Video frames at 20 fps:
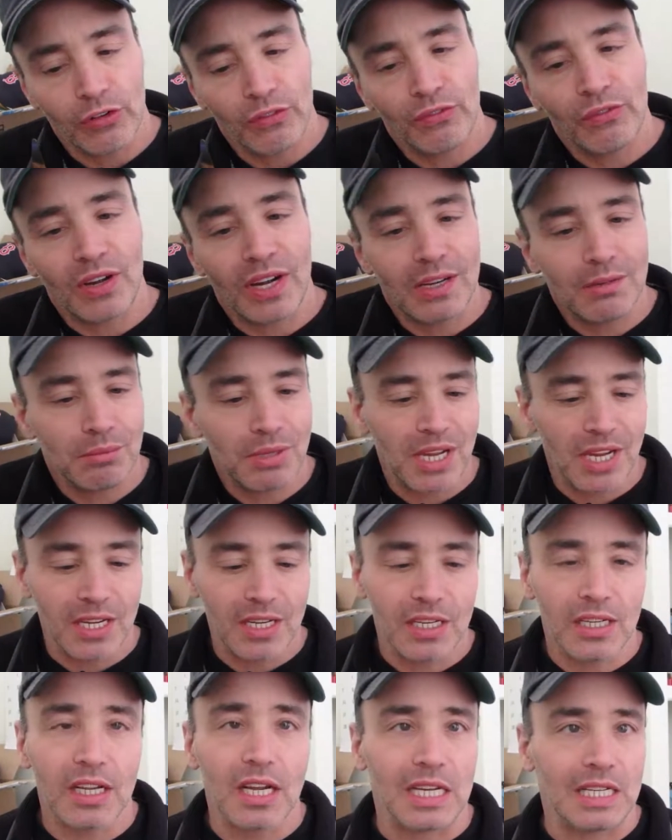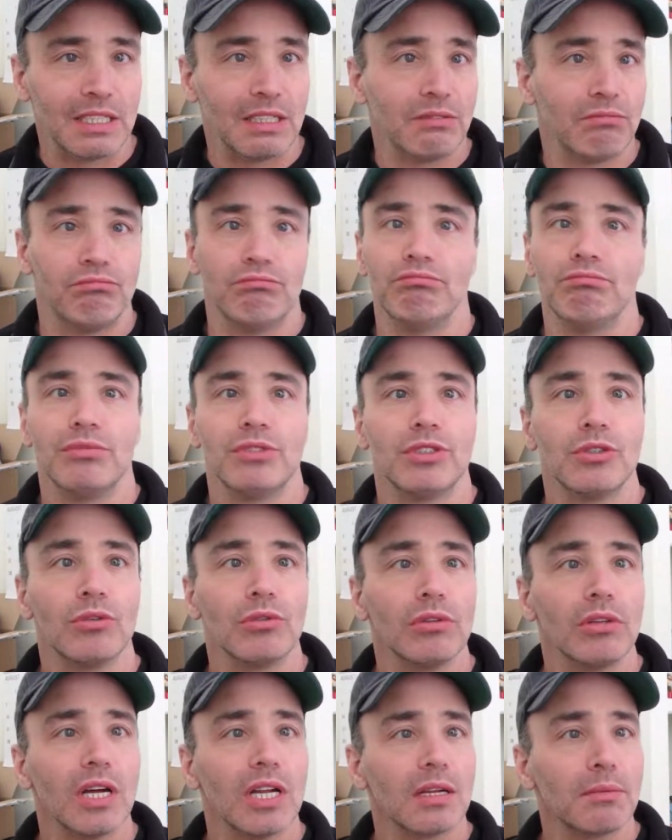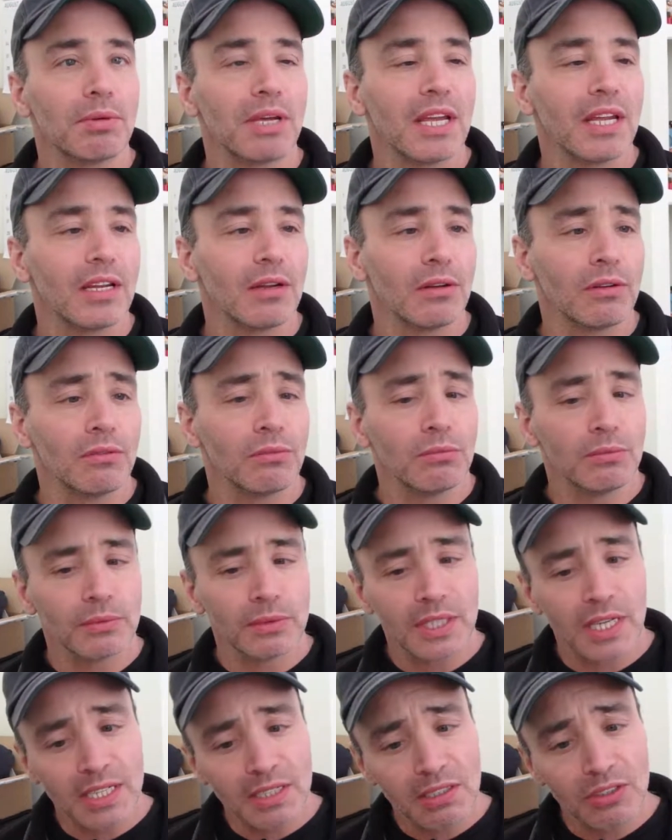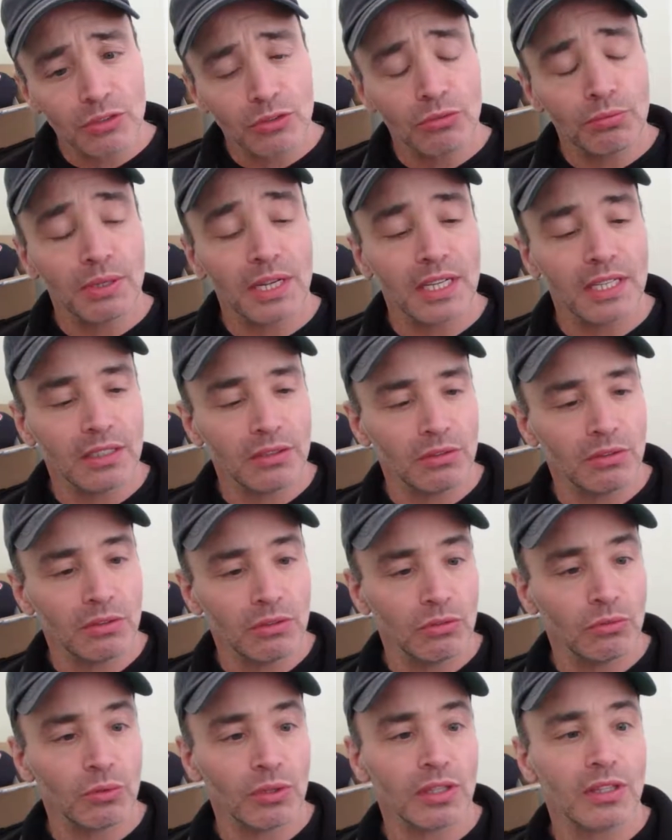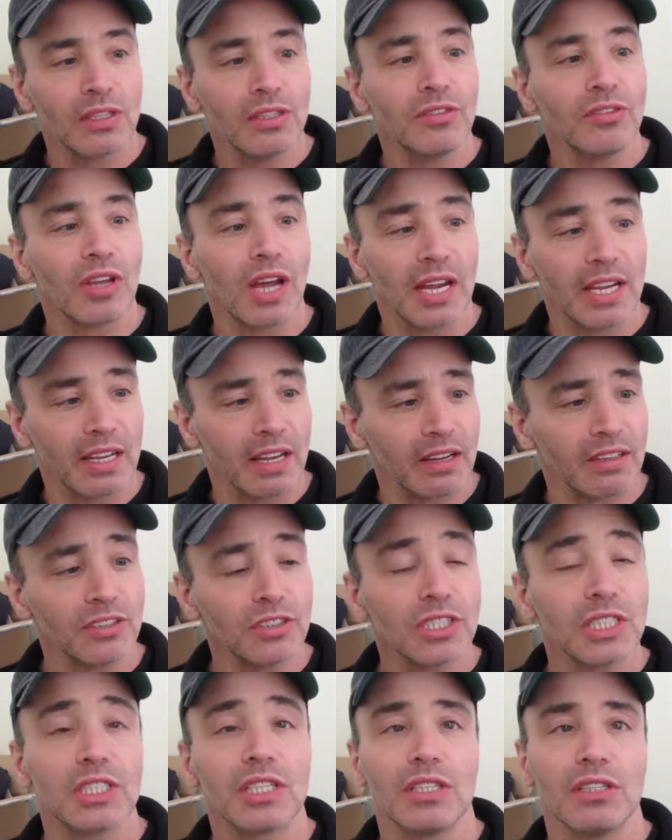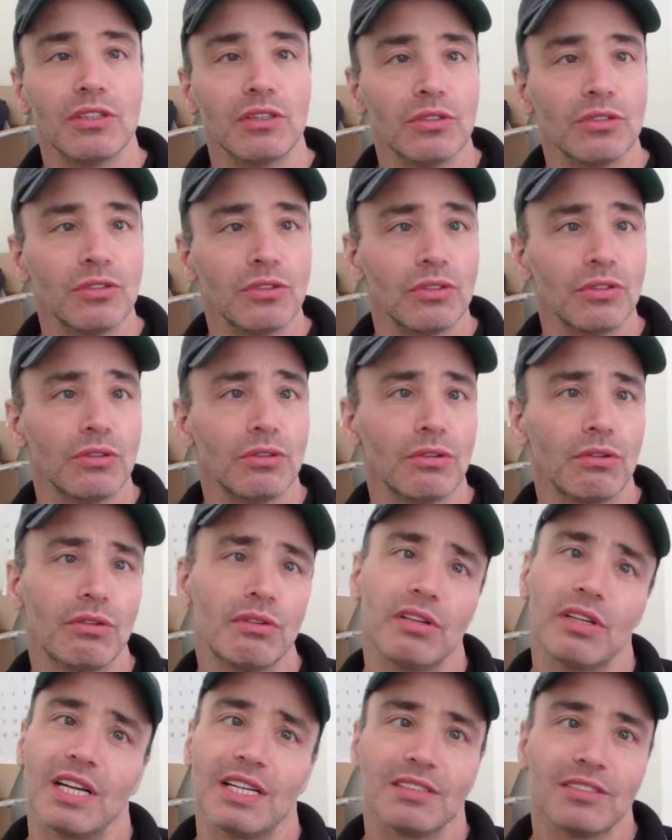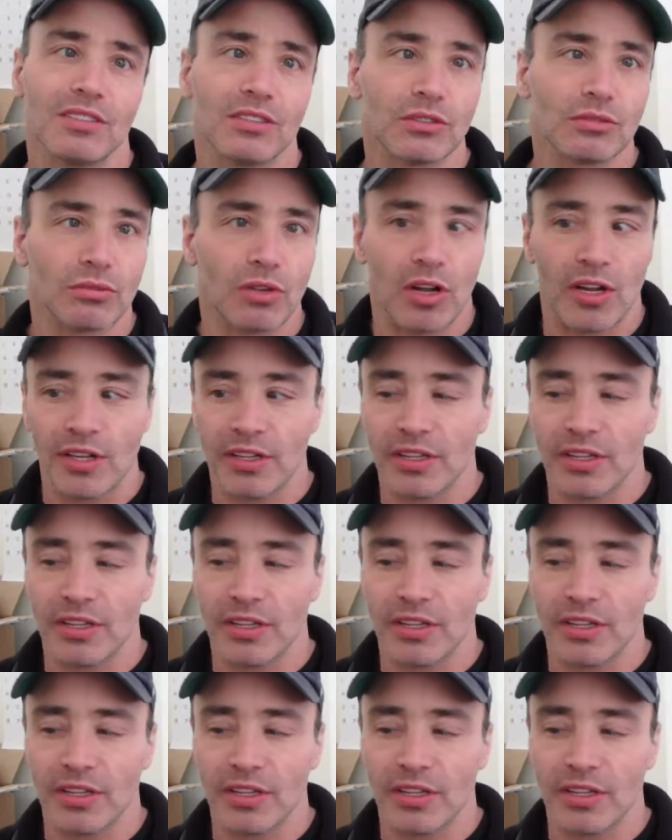For fine painting, I do a lot of painting. When I do painting with this, I actually can utilize